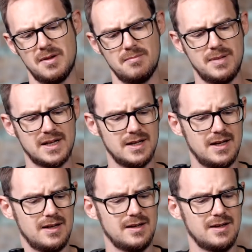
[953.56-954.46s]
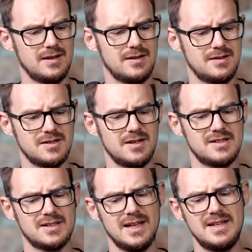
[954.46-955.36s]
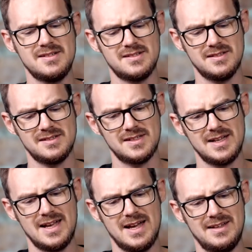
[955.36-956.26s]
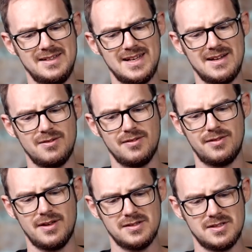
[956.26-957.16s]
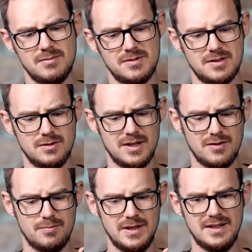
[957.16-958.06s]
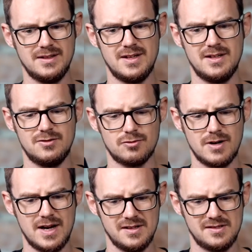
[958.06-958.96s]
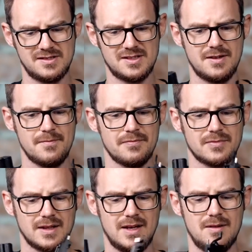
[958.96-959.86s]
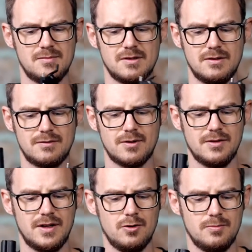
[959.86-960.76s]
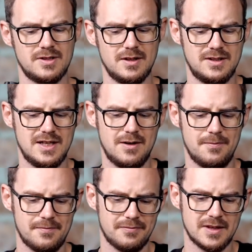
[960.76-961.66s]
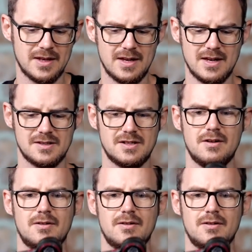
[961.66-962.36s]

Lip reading: bigger size lenses, and now that seems to have been addressed. Sorry, I've got that upside down. So